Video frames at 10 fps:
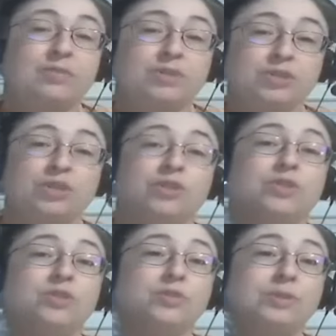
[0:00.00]
And it will
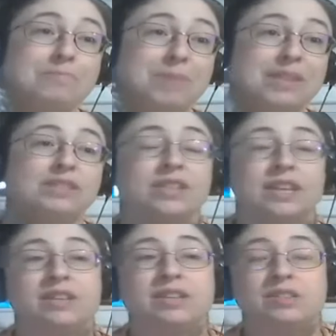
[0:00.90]
show you the
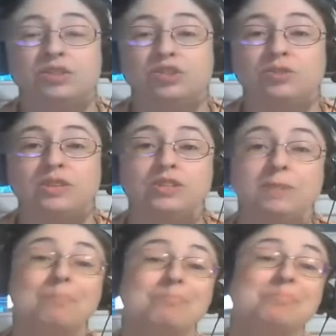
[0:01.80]
basic techniques that
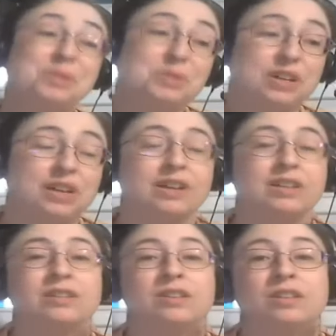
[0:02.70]
you need to build
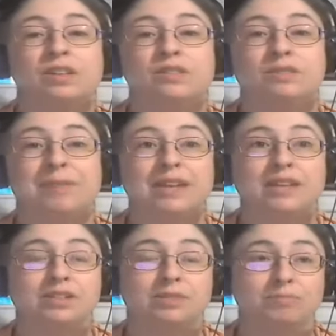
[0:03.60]
on
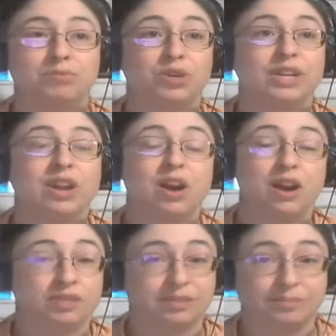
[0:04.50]
for making some
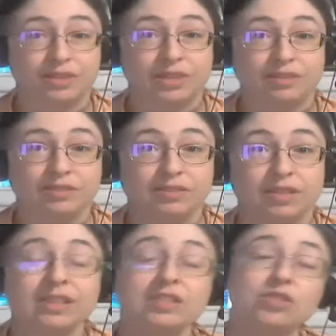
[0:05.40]
pretty awesome
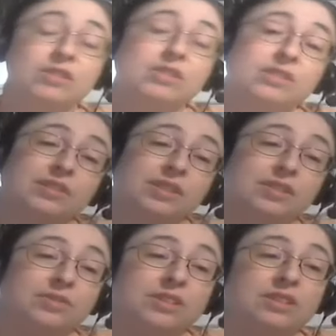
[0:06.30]
things. And then you can
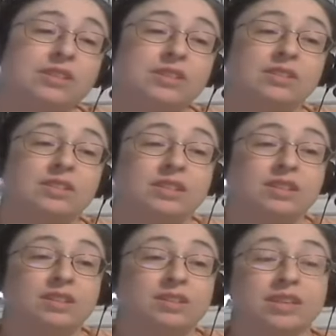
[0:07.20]
go and take those
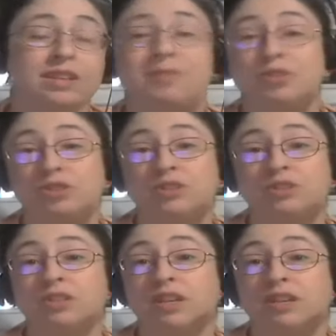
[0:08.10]
techniques and then take
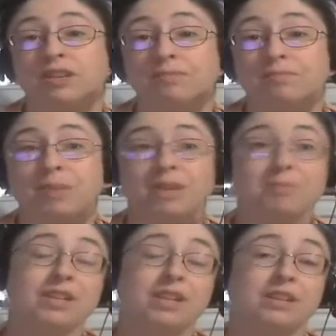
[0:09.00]
commissions and
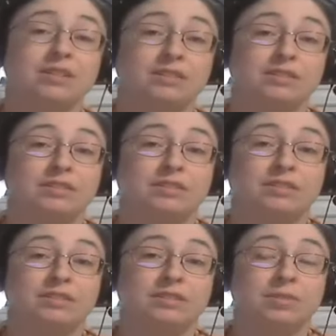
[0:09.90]
make money,
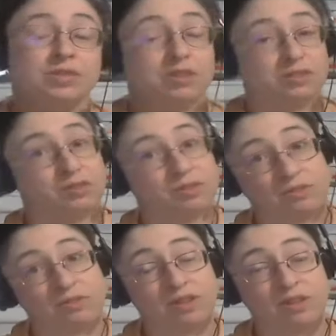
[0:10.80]
which is
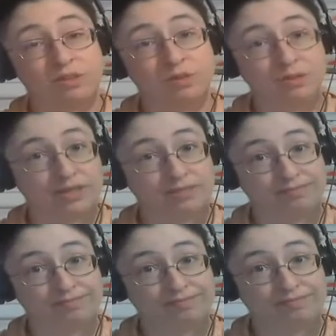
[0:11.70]
also a cool, uh, cool
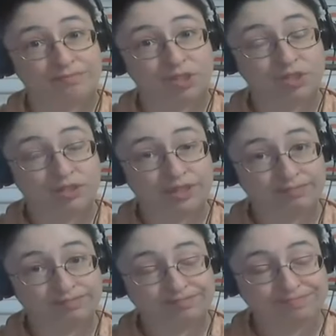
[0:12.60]
thing. It's a
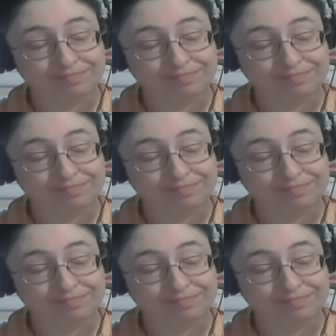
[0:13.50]
good thing.